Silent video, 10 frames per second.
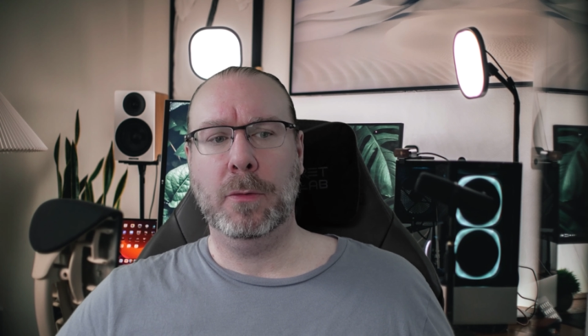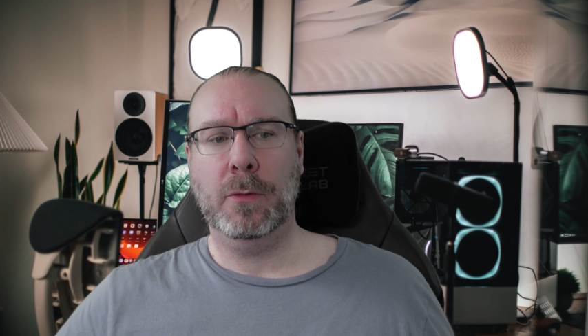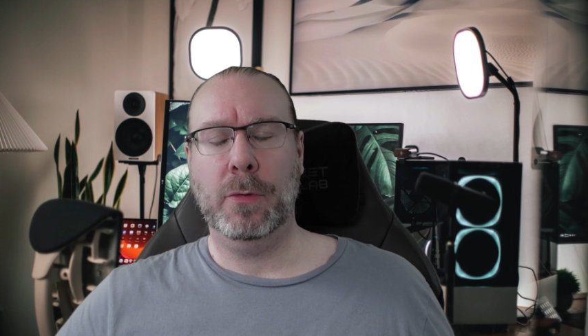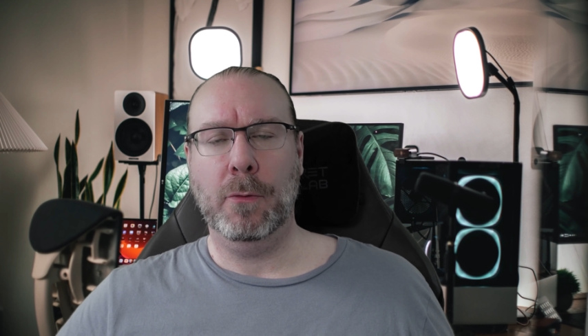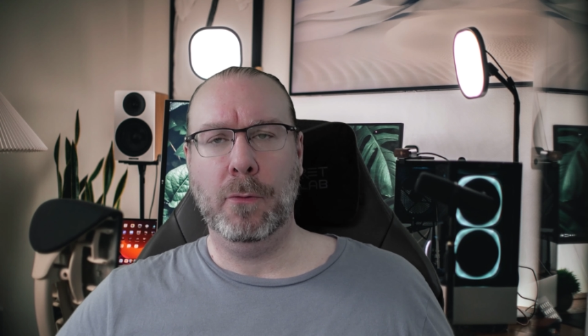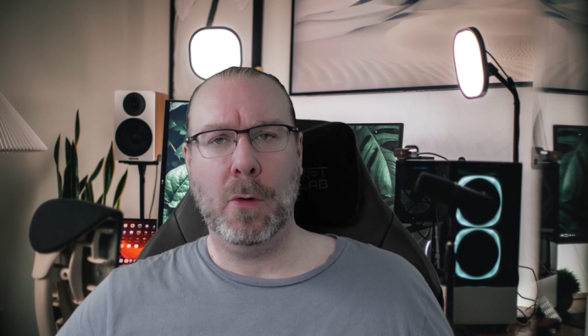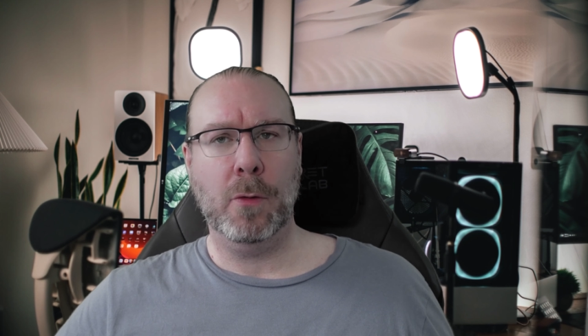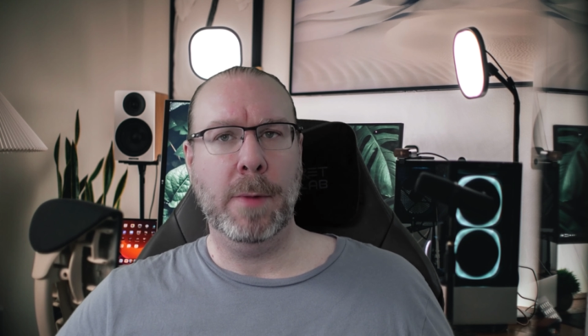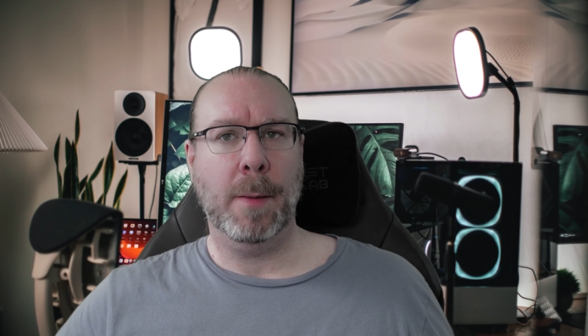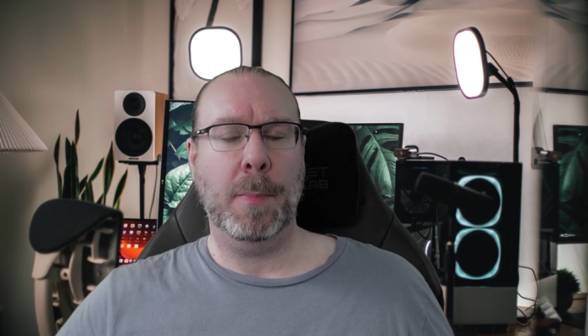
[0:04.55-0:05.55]
the
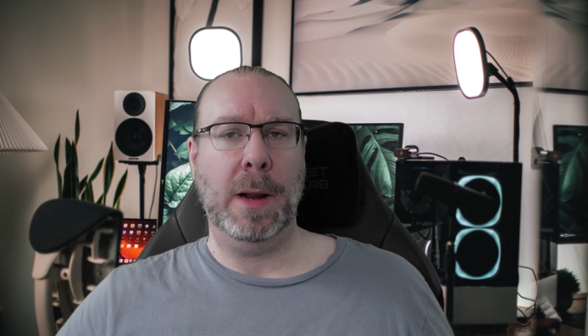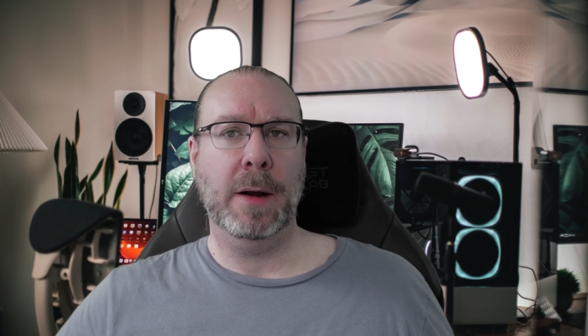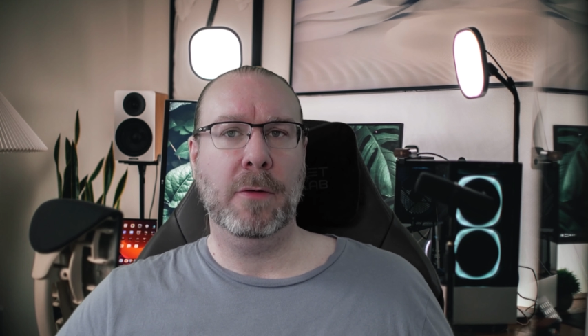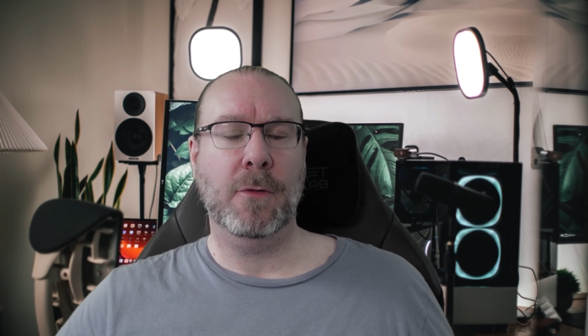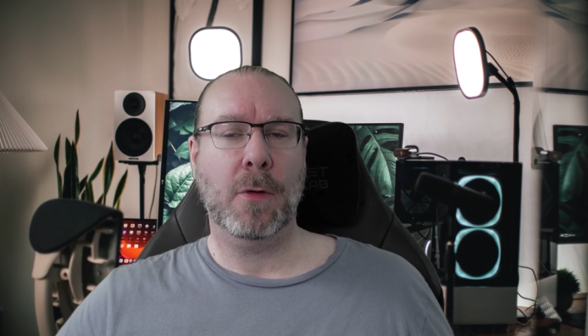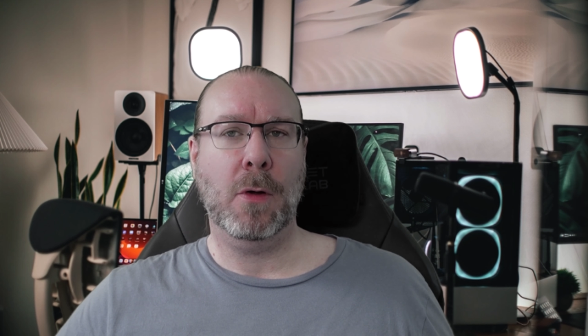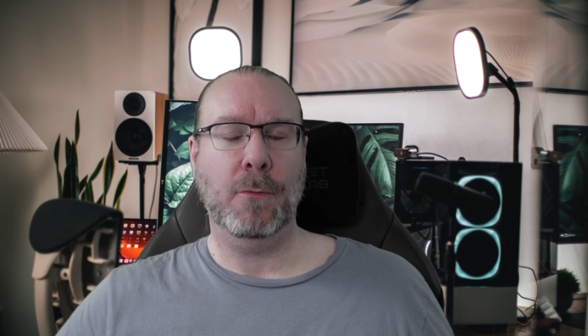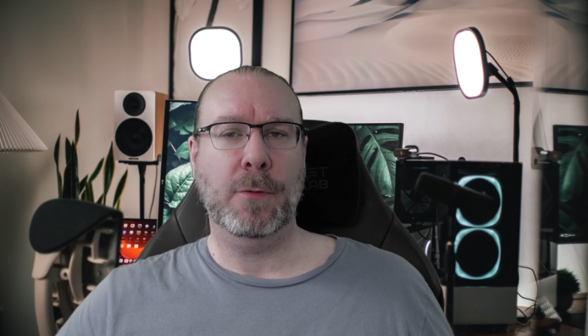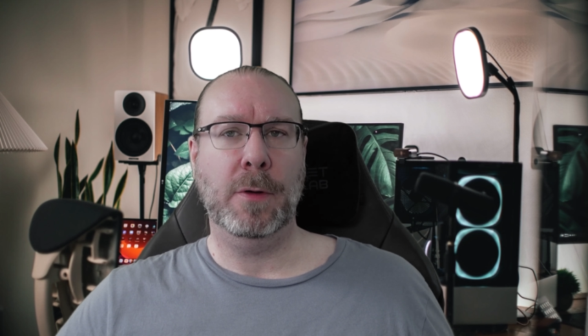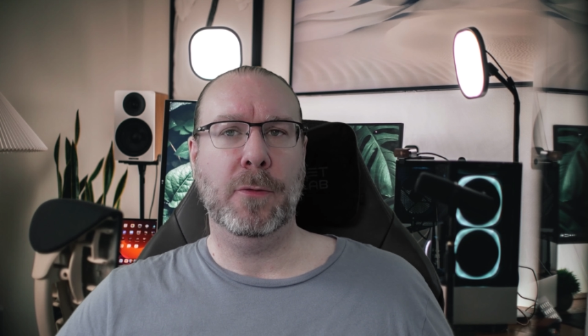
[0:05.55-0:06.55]
roadmap planner for
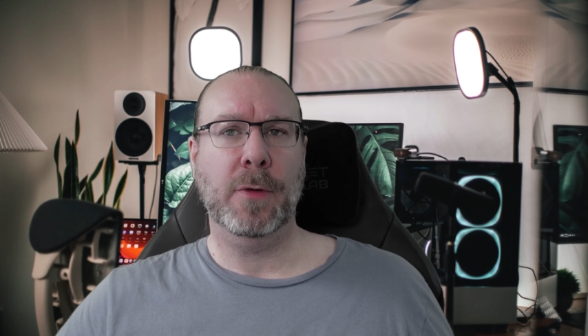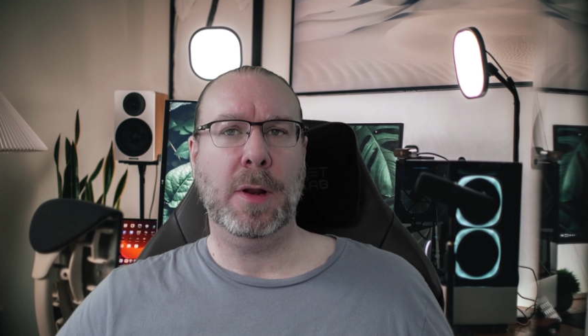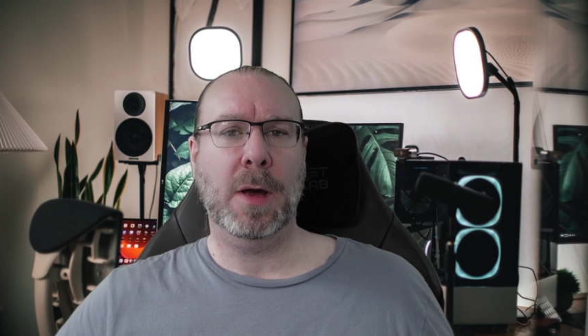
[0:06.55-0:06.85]
Confluence and how